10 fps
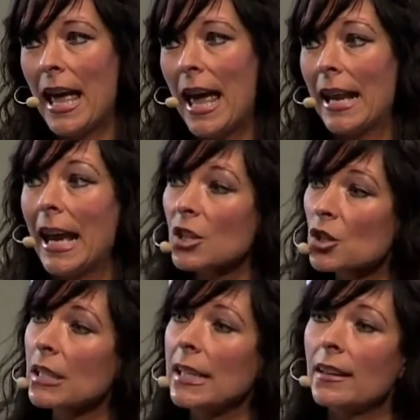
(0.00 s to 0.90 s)
And
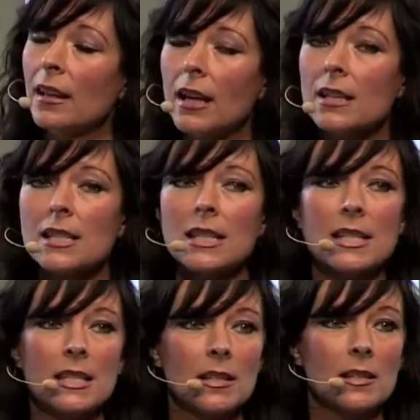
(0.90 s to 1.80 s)
actually, the legacy
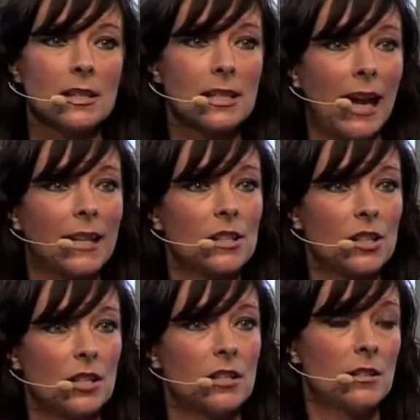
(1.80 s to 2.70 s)
still stands to